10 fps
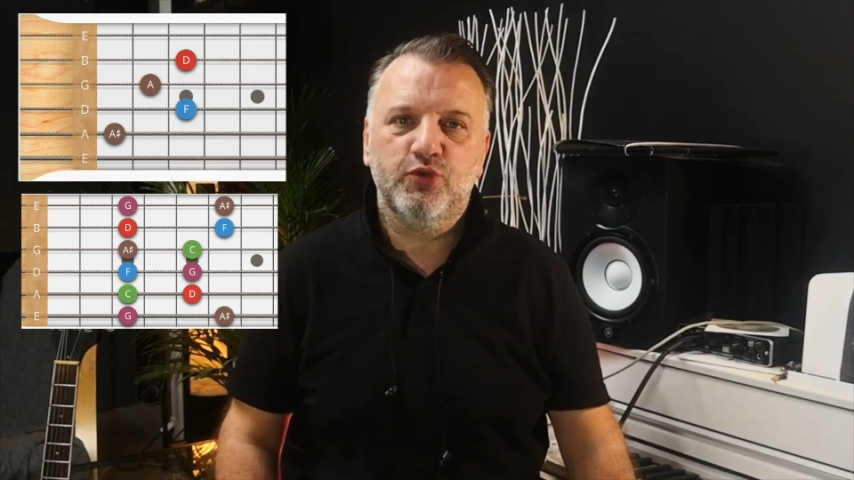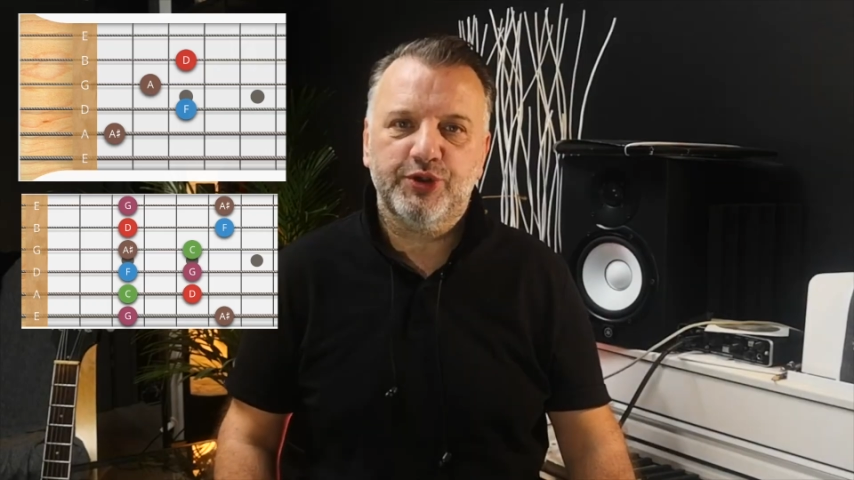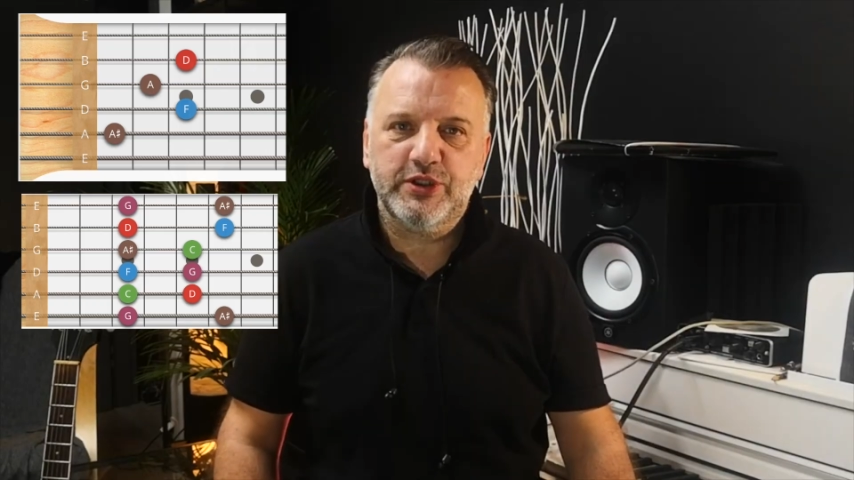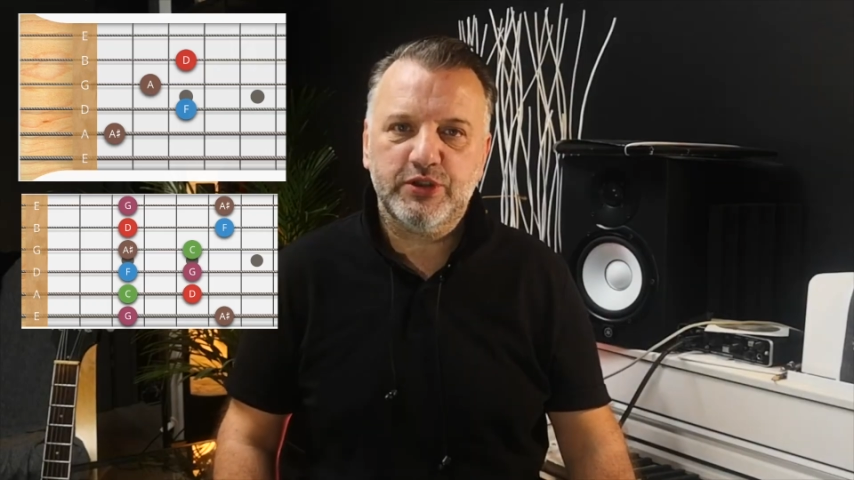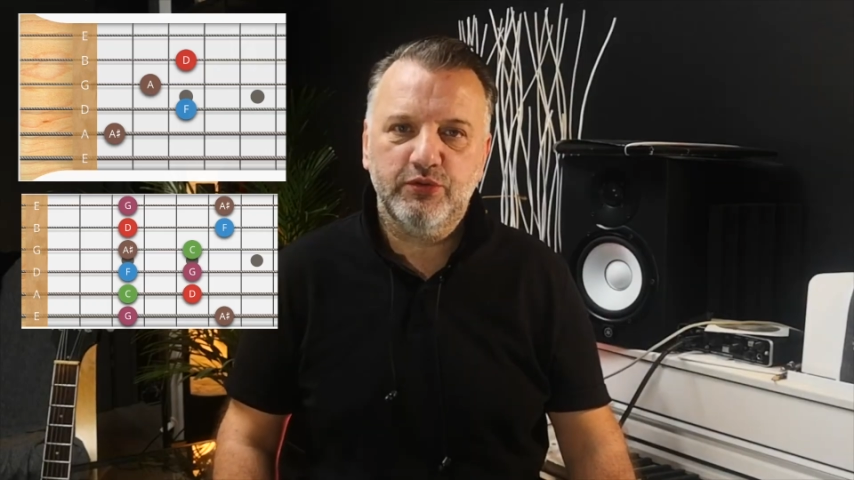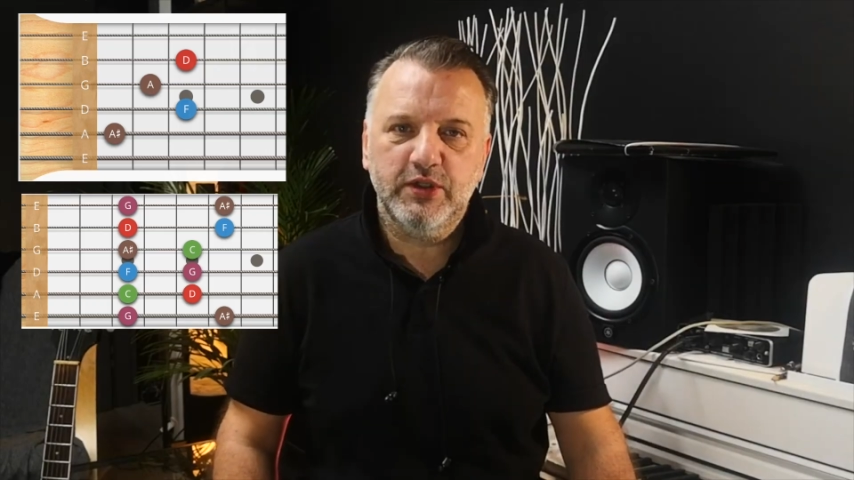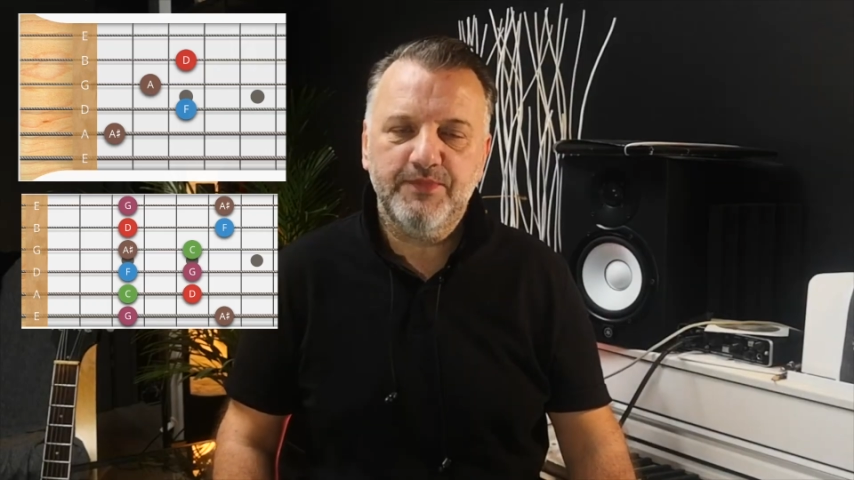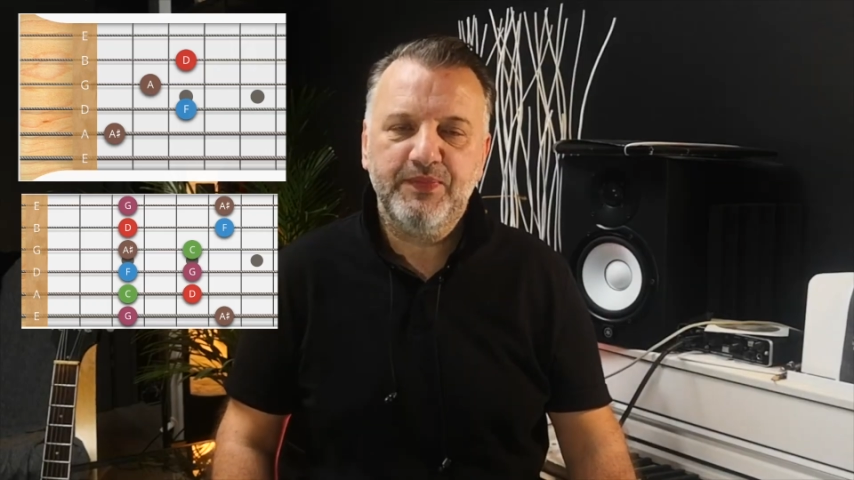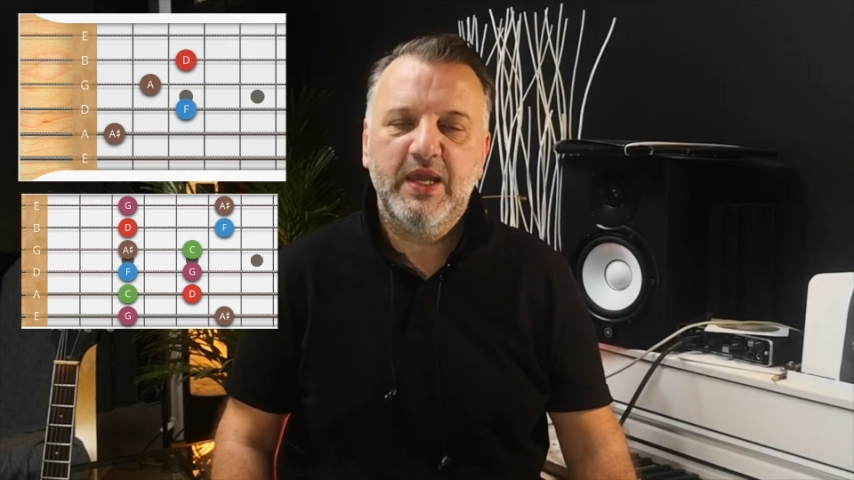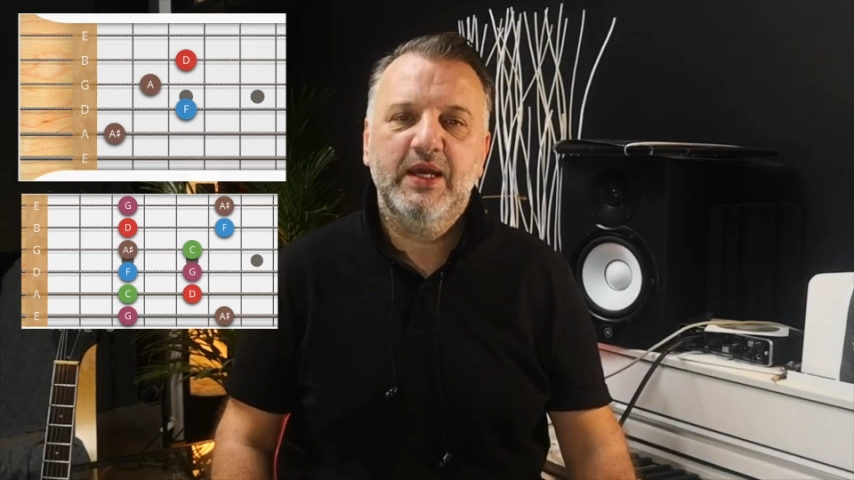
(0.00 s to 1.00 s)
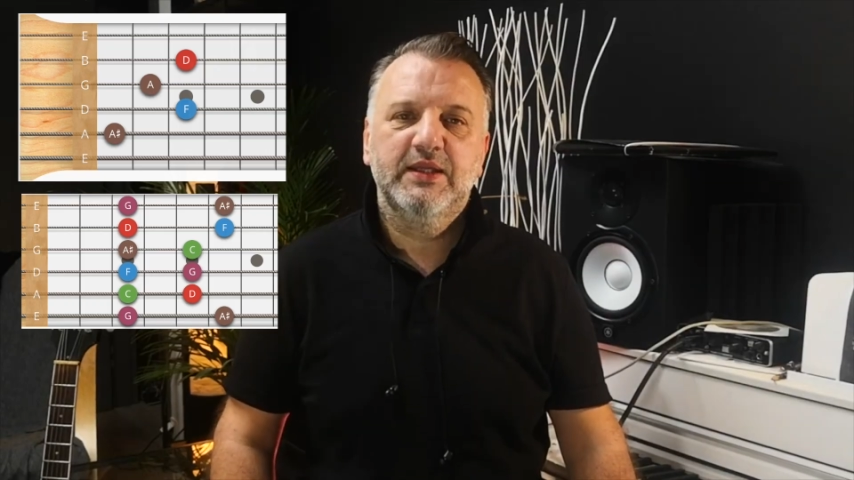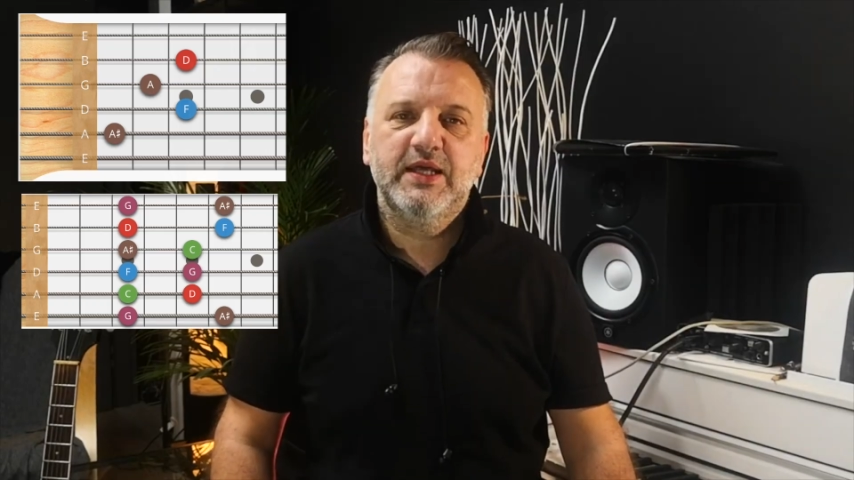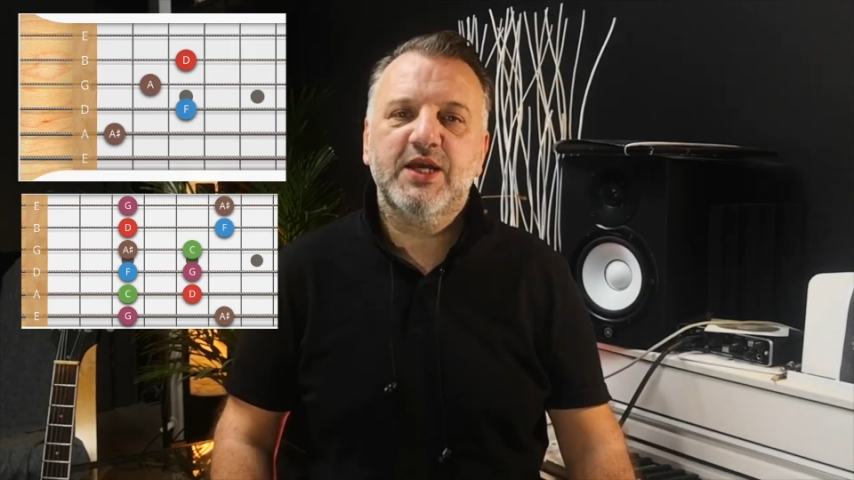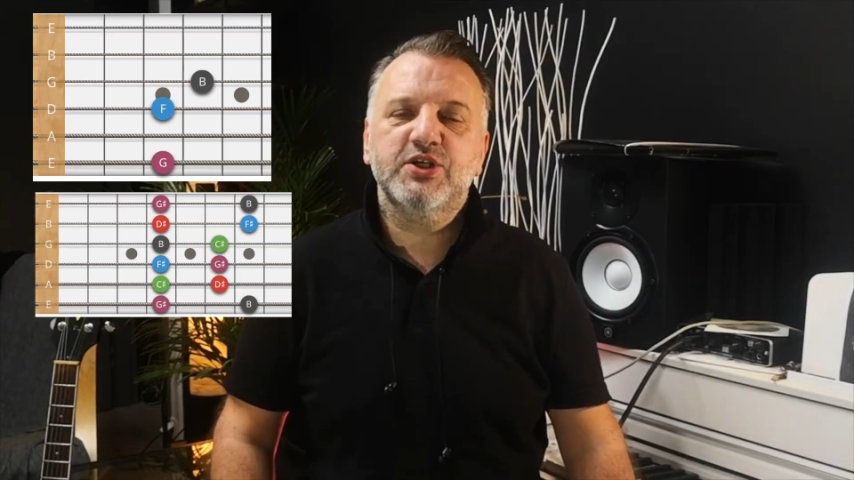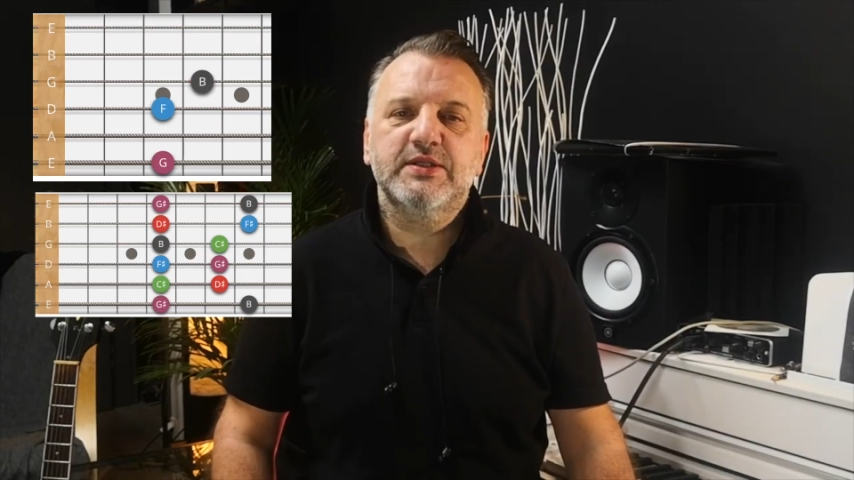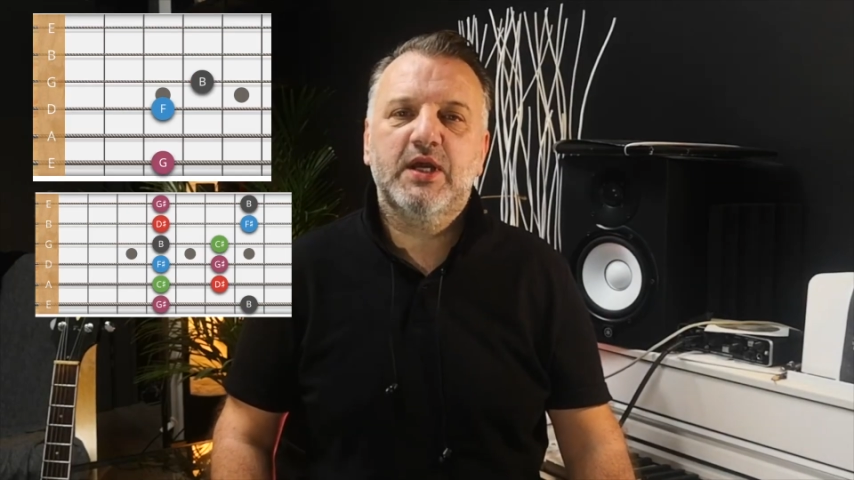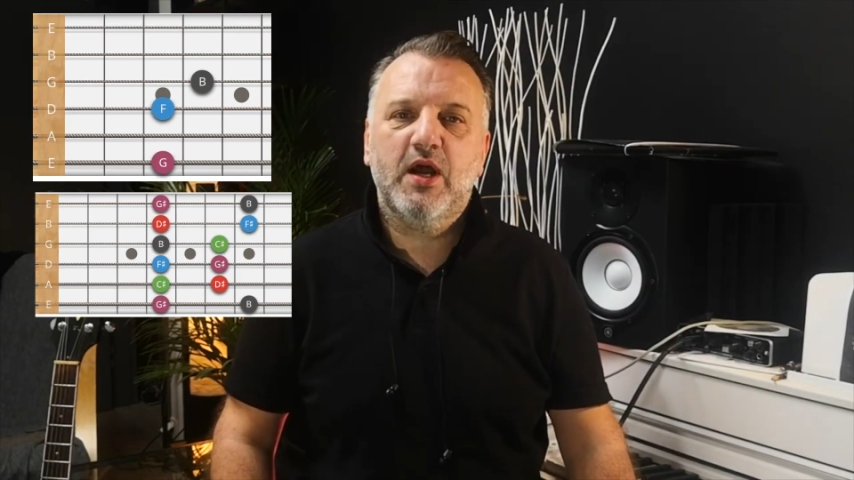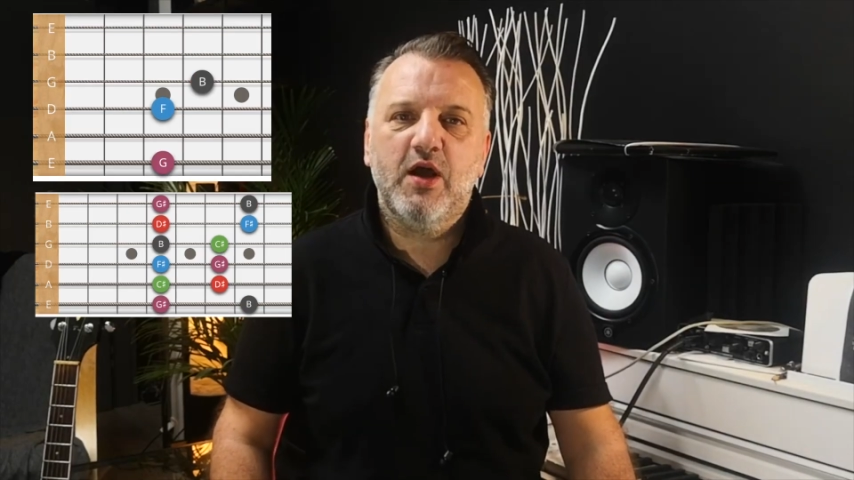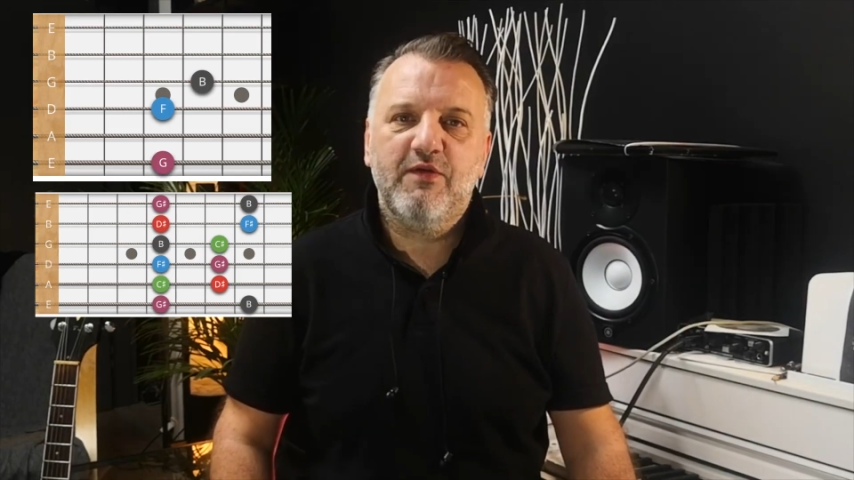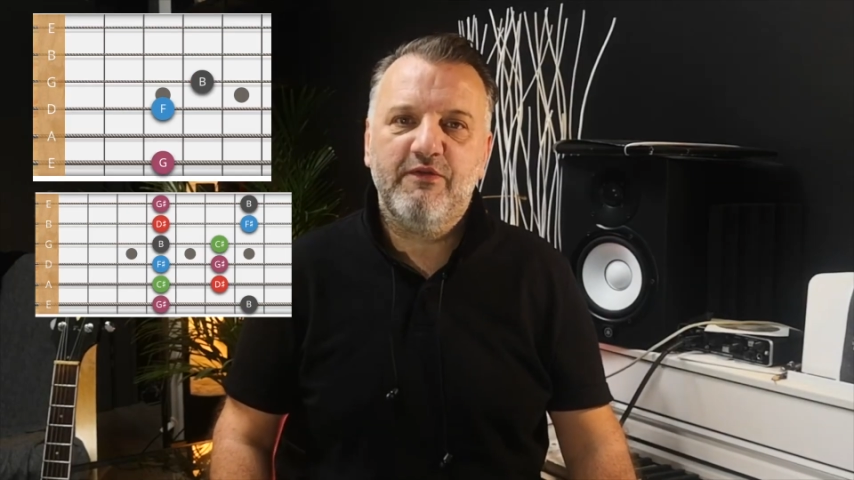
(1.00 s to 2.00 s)
transition from one scale to
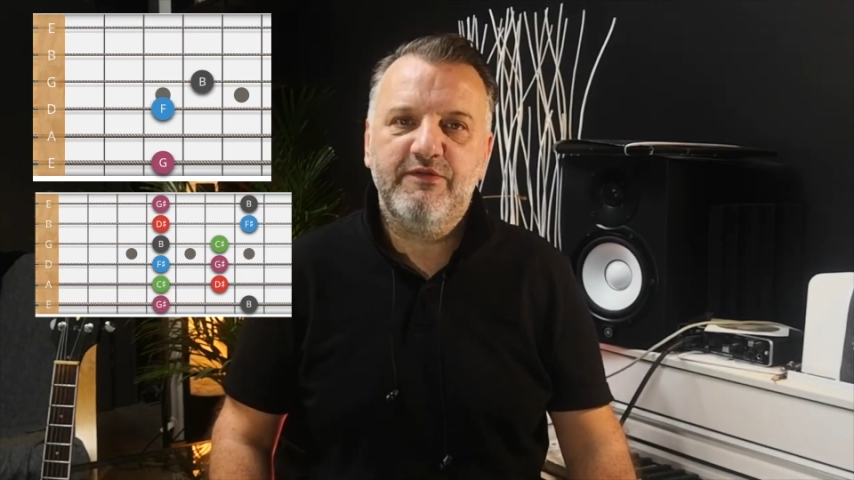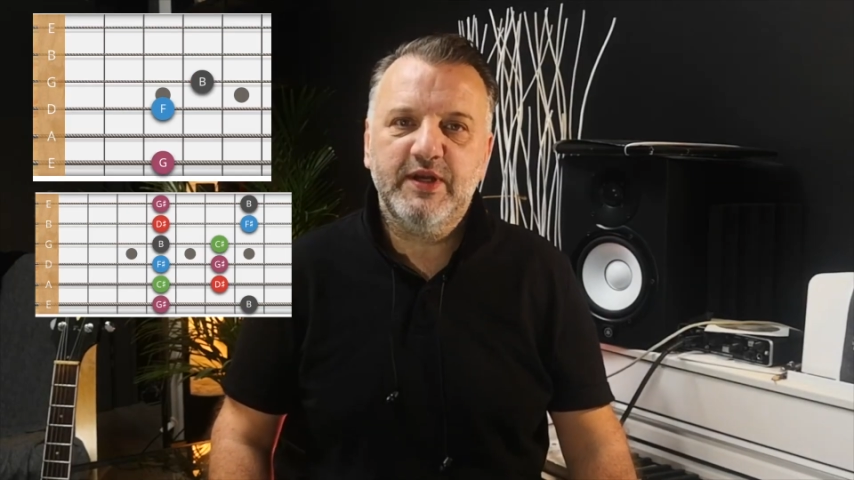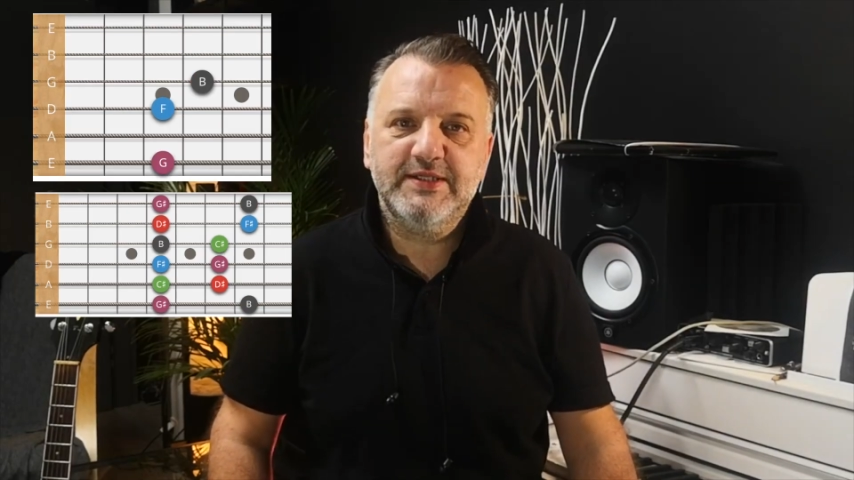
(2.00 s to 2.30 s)
another